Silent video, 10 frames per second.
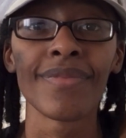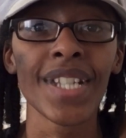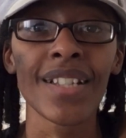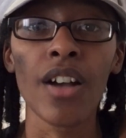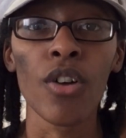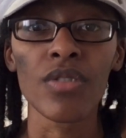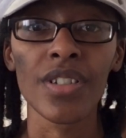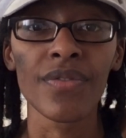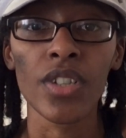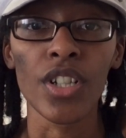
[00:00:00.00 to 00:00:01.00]
is out
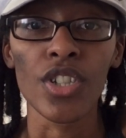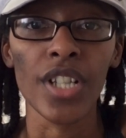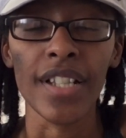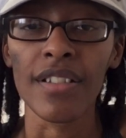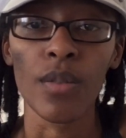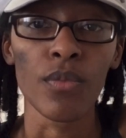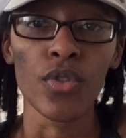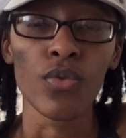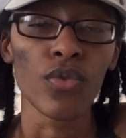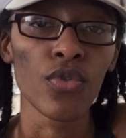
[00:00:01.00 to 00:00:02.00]
of touch, like some
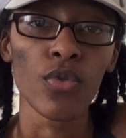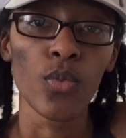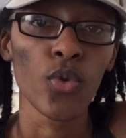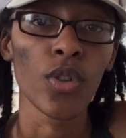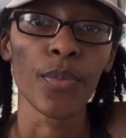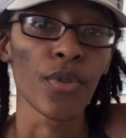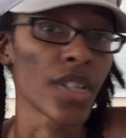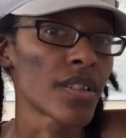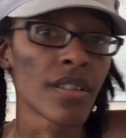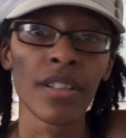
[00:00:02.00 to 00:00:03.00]
YouTube
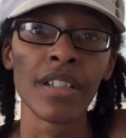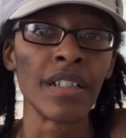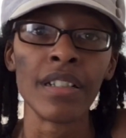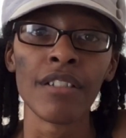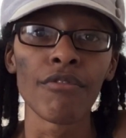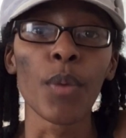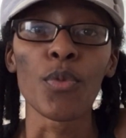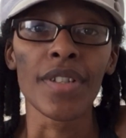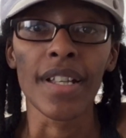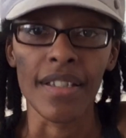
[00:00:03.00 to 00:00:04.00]
corporate
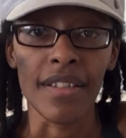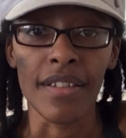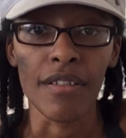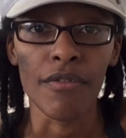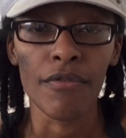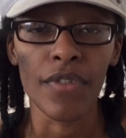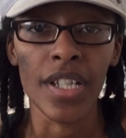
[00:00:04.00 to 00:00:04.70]
representative.